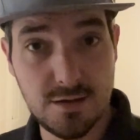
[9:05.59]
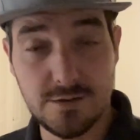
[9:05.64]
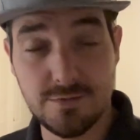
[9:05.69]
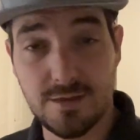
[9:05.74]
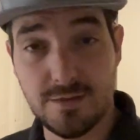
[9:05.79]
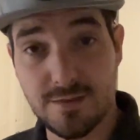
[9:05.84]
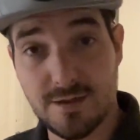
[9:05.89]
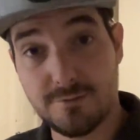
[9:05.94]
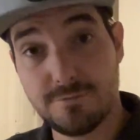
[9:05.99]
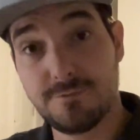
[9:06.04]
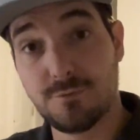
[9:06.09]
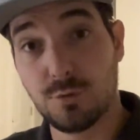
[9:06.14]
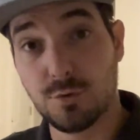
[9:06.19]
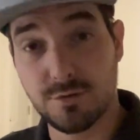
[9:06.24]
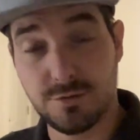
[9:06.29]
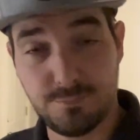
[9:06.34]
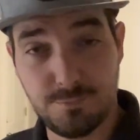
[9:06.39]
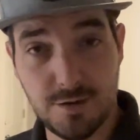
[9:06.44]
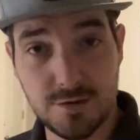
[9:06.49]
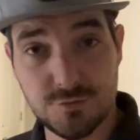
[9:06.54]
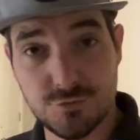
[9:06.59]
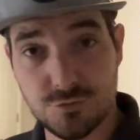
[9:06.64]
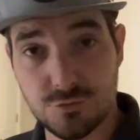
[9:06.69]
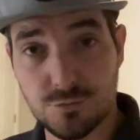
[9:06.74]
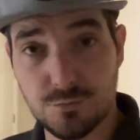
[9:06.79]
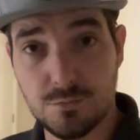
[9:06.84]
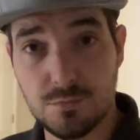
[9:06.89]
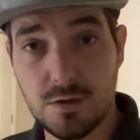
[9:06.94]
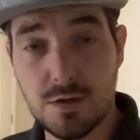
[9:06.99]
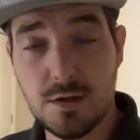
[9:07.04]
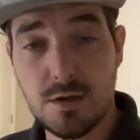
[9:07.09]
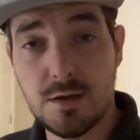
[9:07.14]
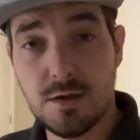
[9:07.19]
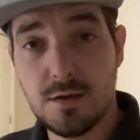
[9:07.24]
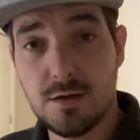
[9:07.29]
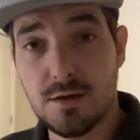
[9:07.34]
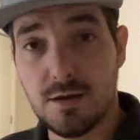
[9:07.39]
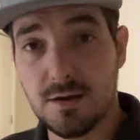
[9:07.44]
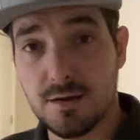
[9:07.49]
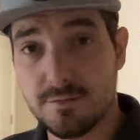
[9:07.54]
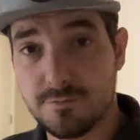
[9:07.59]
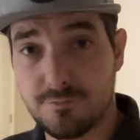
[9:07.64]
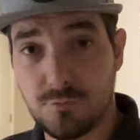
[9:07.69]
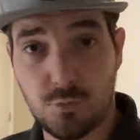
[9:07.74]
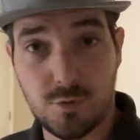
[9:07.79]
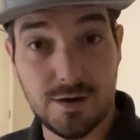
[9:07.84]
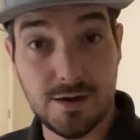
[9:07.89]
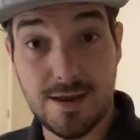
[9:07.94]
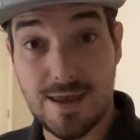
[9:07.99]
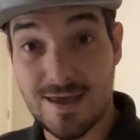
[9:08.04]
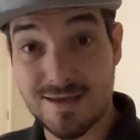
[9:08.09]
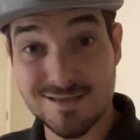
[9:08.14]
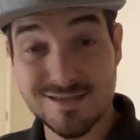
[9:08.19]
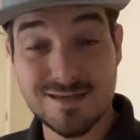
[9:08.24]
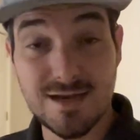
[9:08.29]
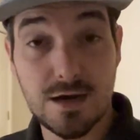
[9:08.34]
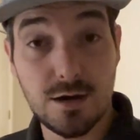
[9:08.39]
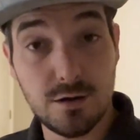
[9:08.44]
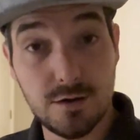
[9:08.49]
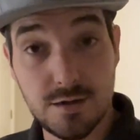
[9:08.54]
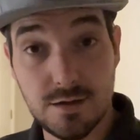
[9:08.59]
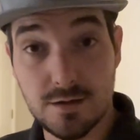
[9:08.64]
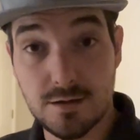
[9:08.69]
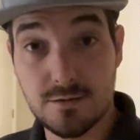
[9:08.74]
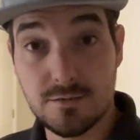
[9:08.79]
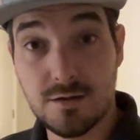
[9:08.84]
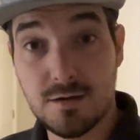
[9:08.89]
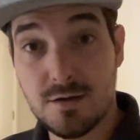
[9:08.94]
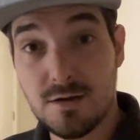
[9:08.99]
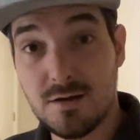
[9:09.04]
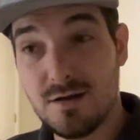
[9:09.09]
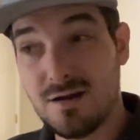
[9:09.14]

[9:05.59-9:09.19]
and then that 4th bedroom for a guest area.